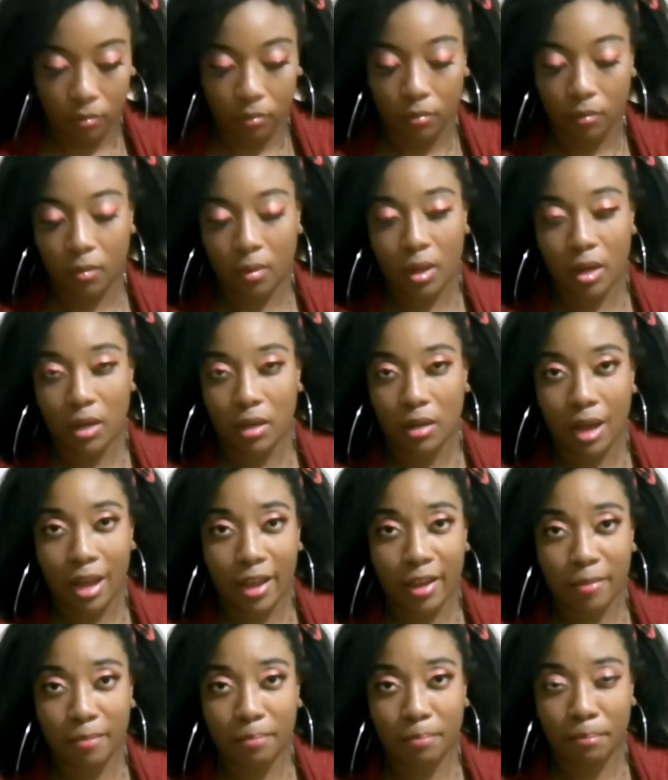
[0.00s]
Like,
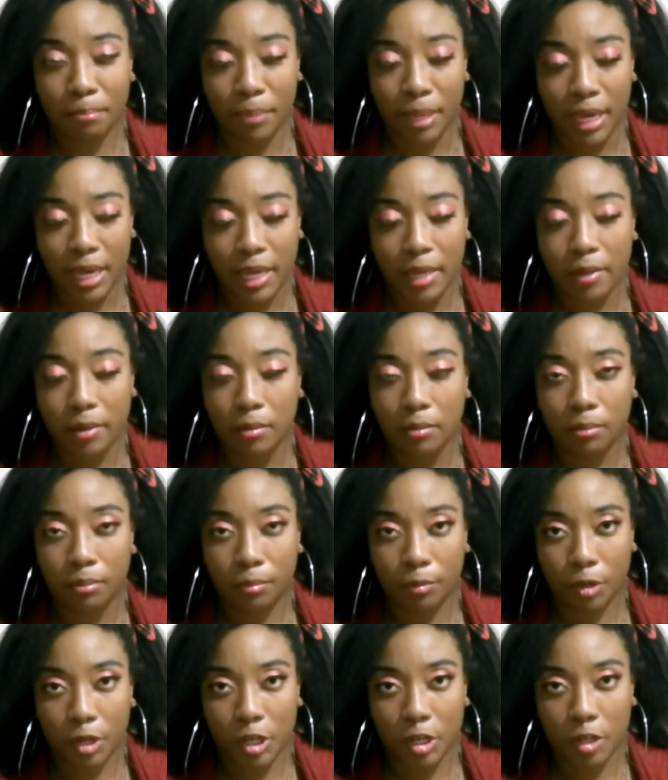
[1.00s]
I bet,
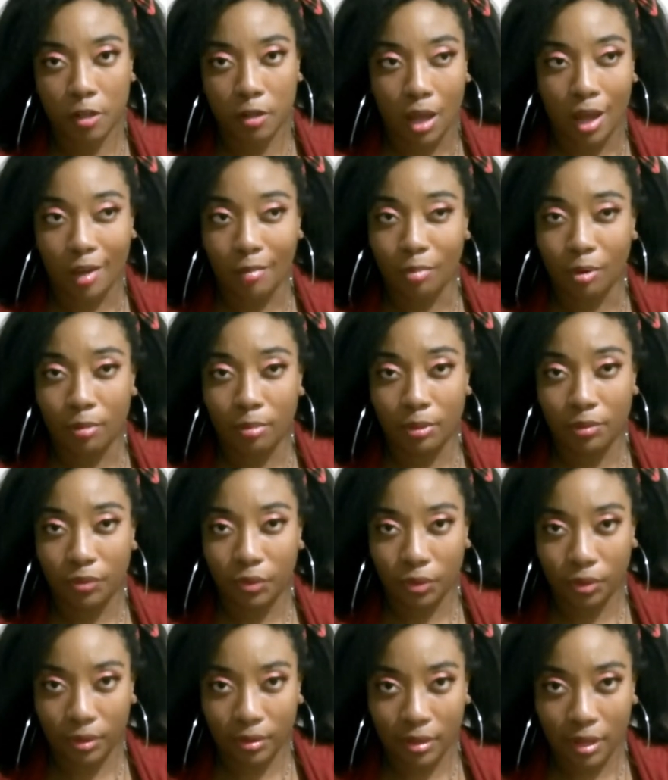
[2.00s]
bro. I'd probably
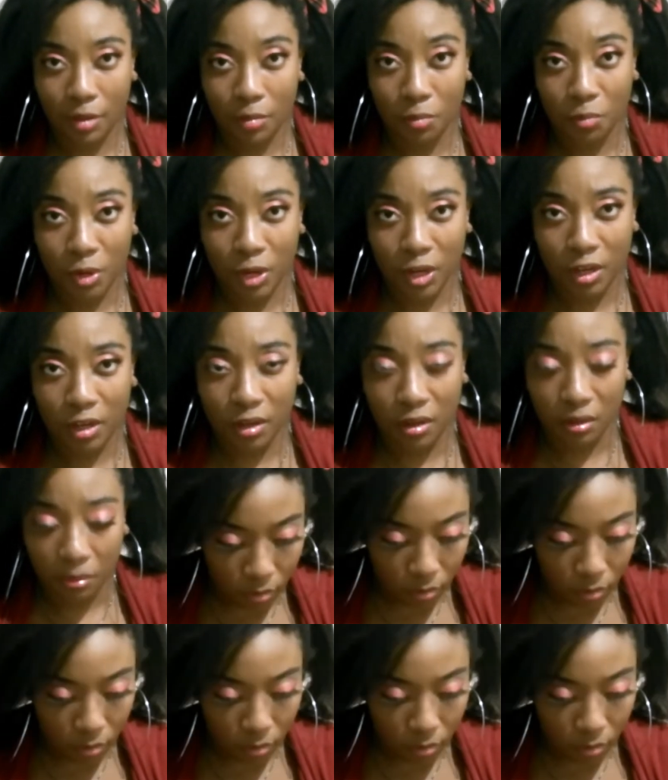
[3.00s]
feel the same way.